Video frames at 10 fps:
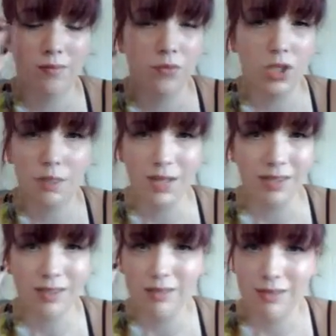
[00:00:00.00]
just because
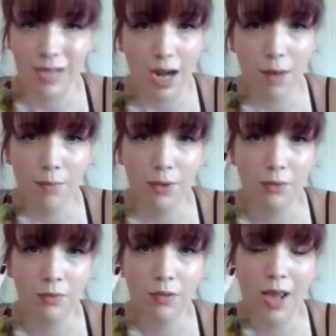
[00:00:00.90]
it's damp
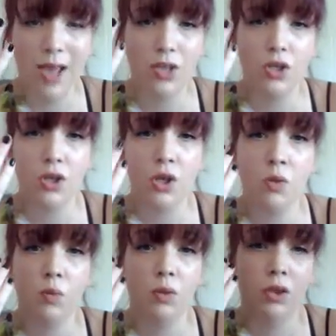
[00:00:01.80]
and you
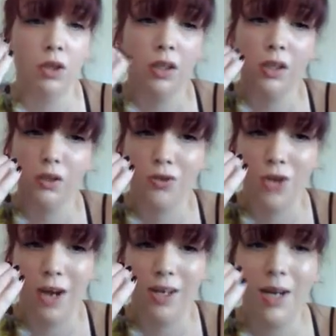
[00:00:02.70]
will look a little
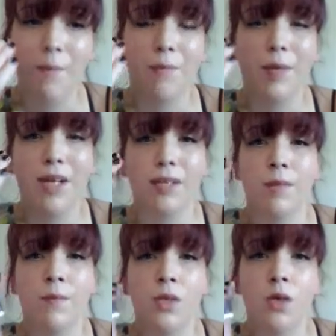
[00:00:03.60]
shiny, but
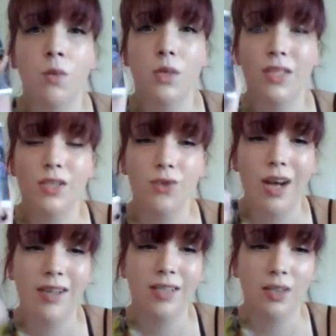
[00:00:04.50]
once it
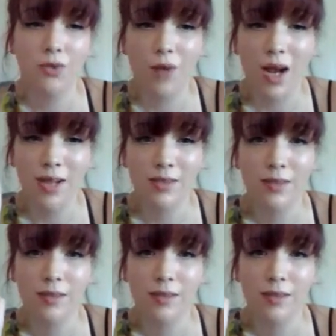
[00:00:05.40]
dries, I